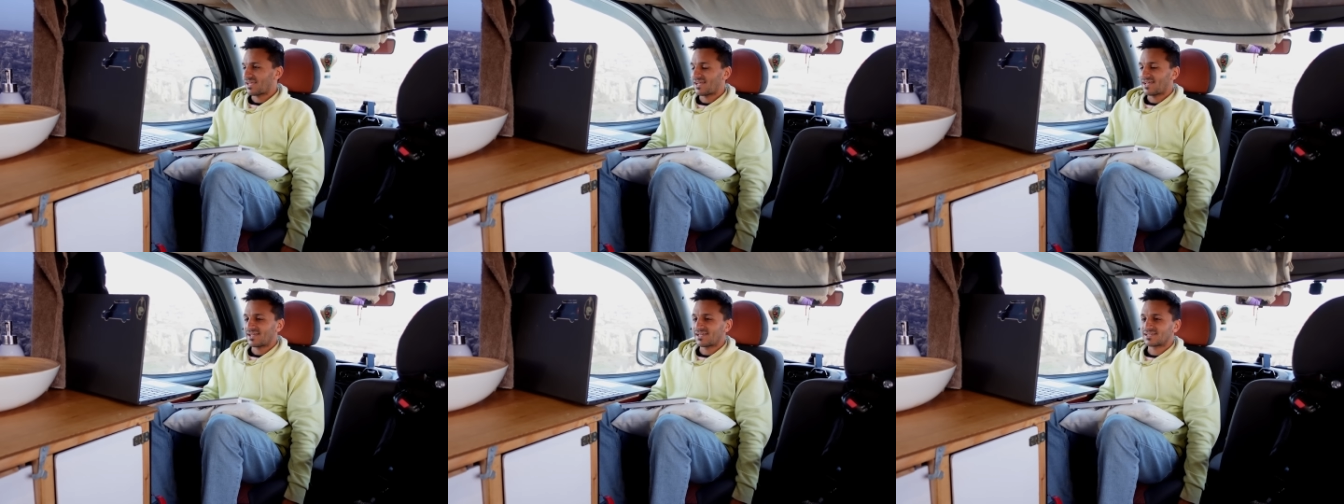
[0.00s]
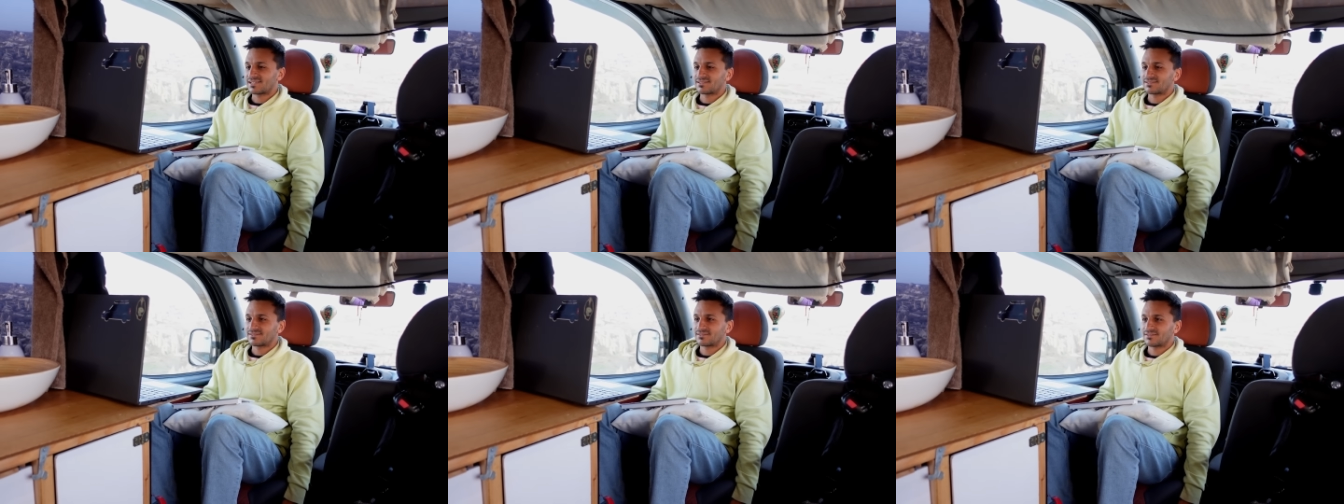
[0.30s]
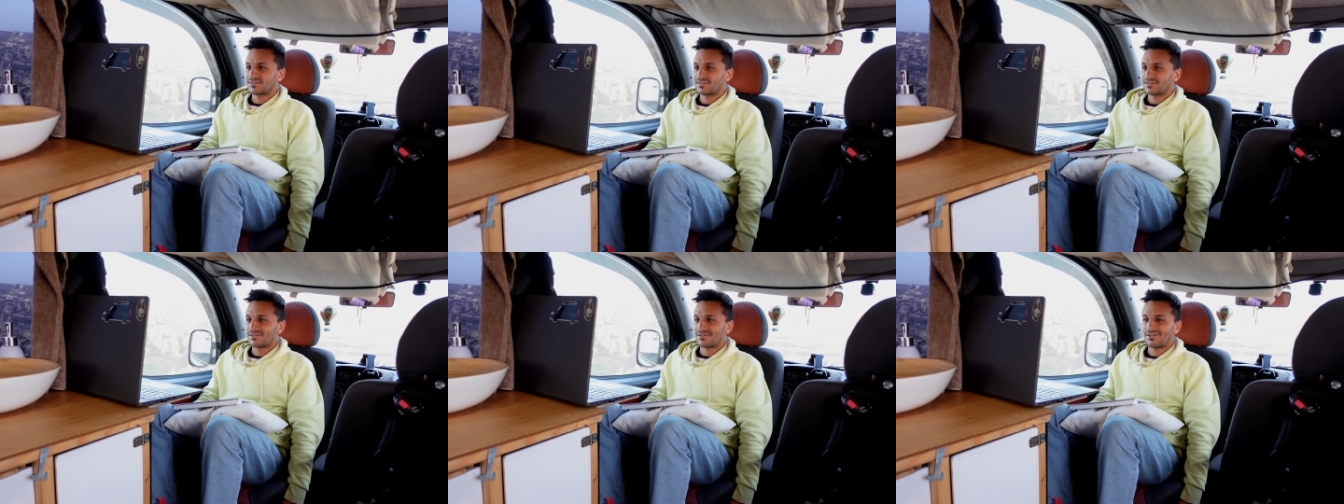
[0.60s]
and
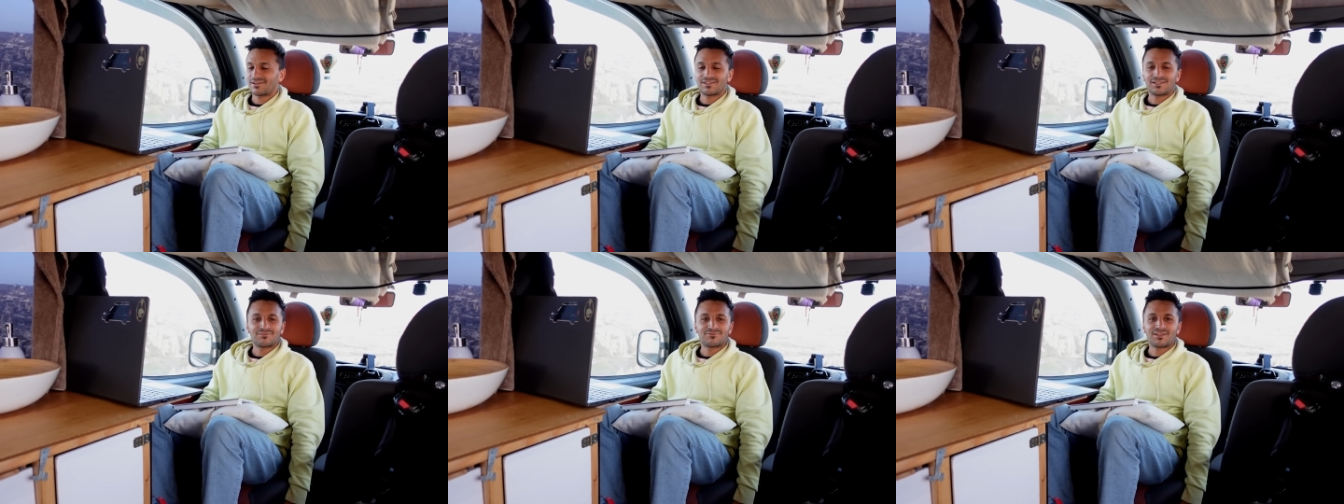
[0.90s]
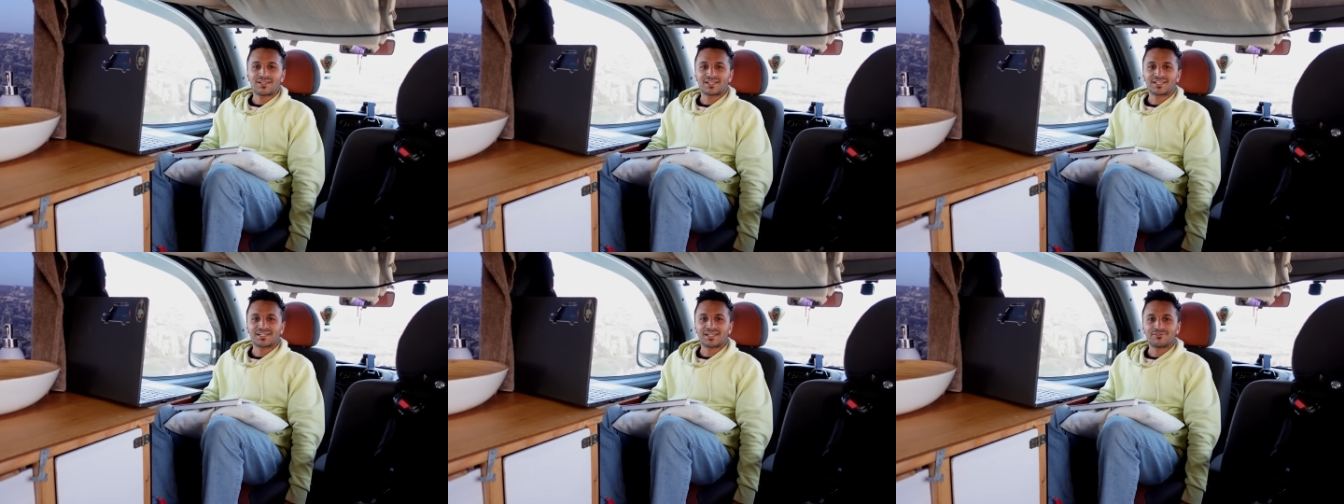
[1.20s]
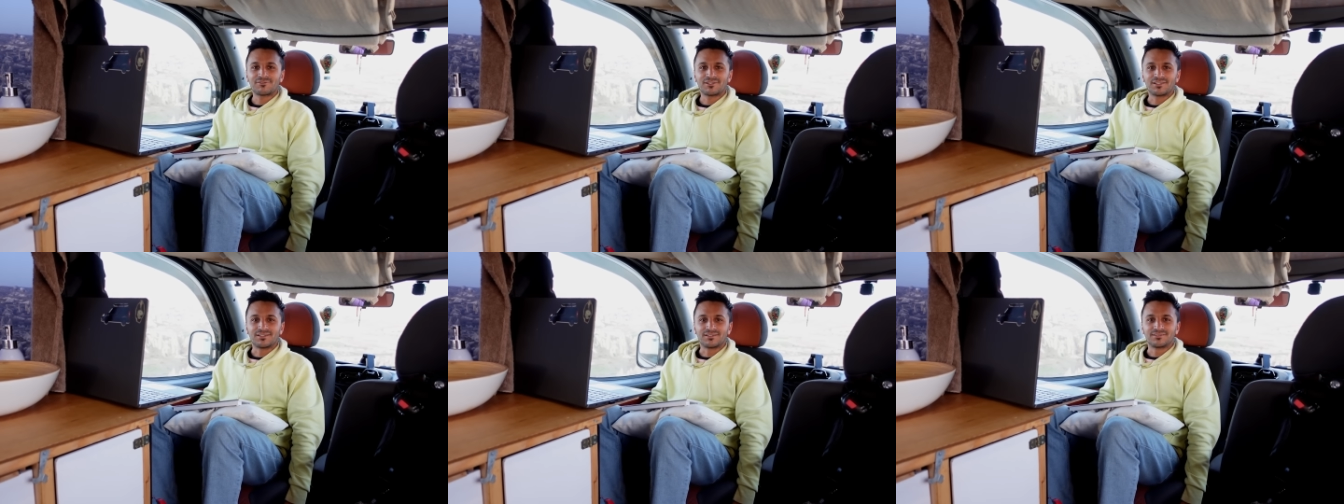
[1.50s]
I love hanging
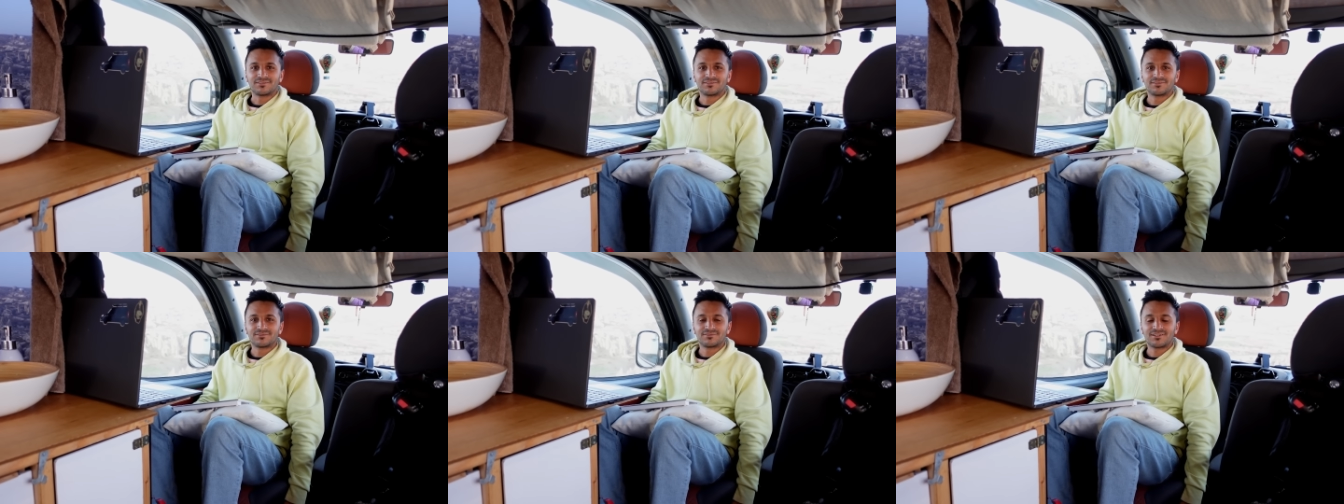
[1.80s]
out here,